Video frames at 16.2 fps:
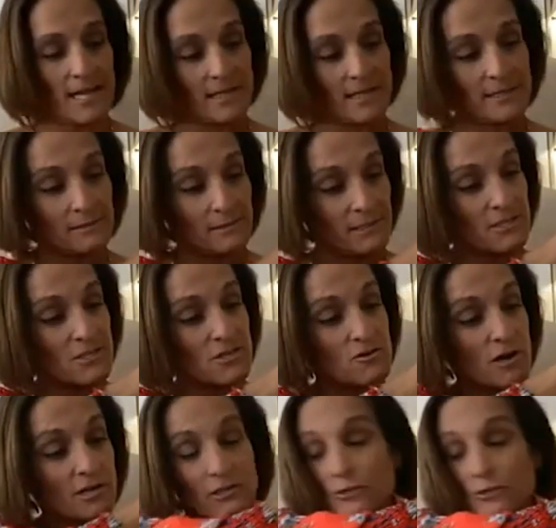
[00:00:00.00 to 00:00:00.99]
And the
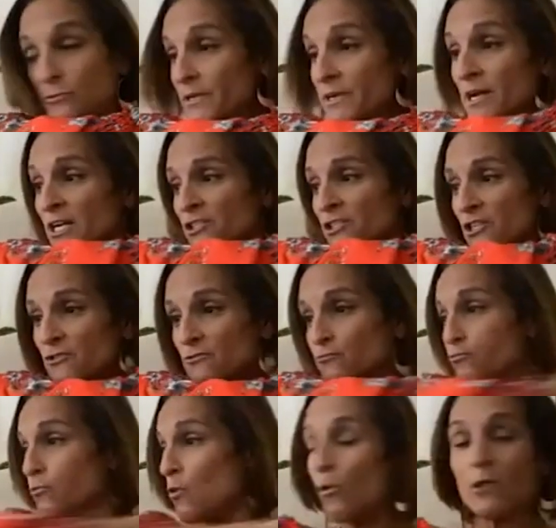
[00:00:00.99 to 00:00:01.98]
instructor would just
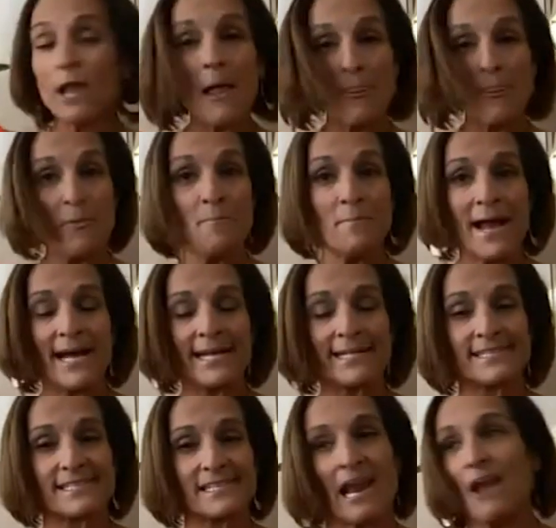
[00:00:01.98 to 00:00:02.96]
roll out the
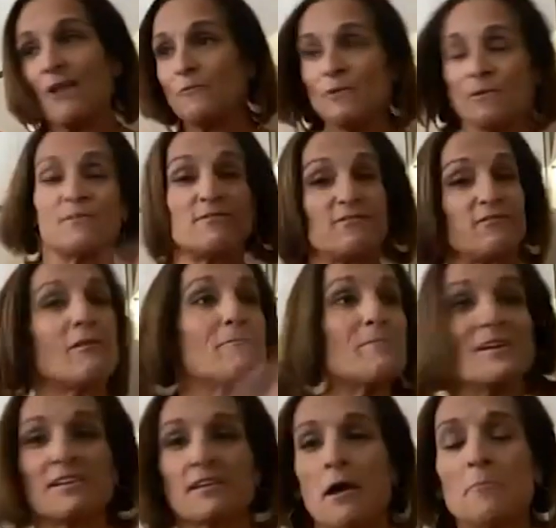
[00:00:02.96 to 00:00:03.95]
mats and we would flip
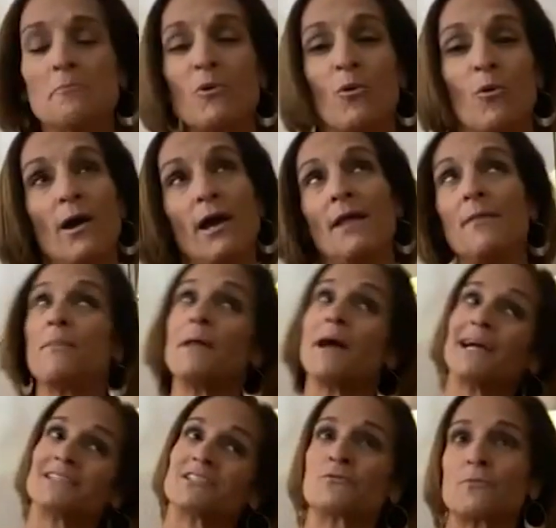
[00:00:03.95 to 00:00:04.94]
and tumble. And
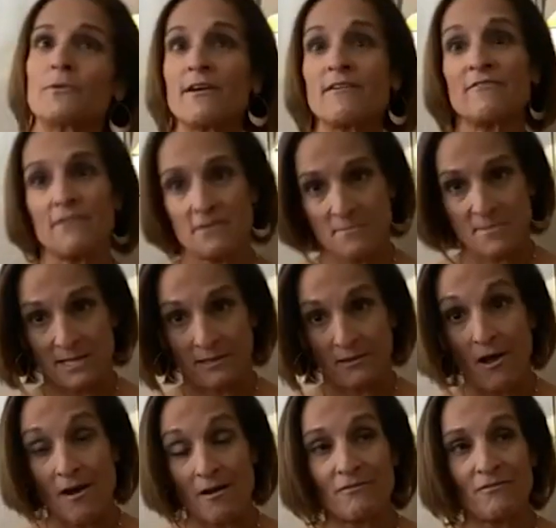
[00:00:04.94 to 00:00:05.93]
that's where I found my
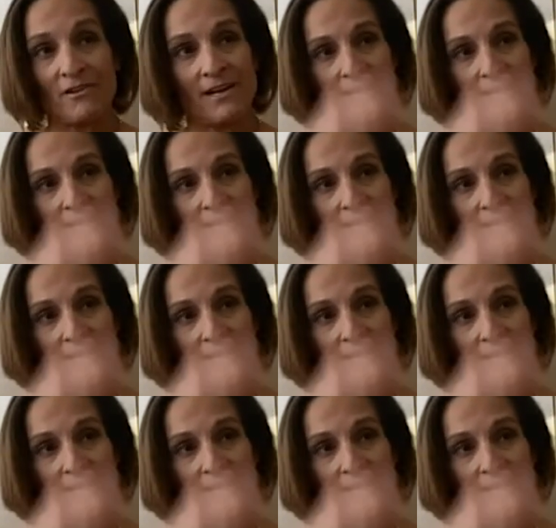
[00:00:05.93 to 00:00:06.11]
love.